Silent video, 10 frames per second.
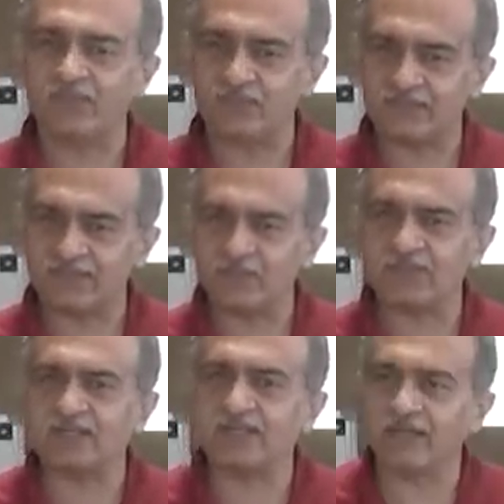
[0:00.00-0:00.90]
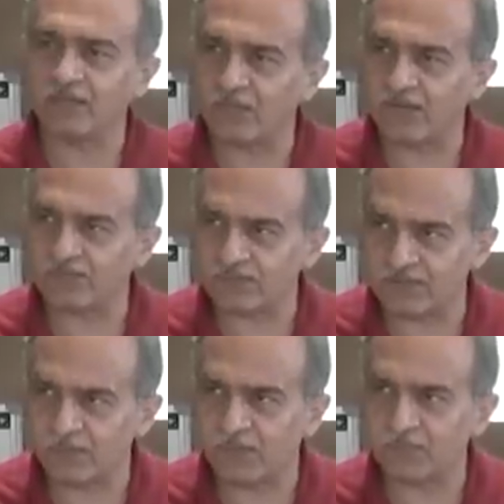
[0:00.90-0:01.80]
which is immediately required for
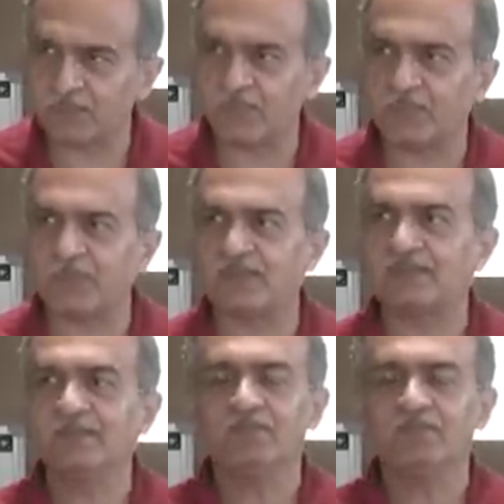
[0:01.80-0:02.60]
some public purpose,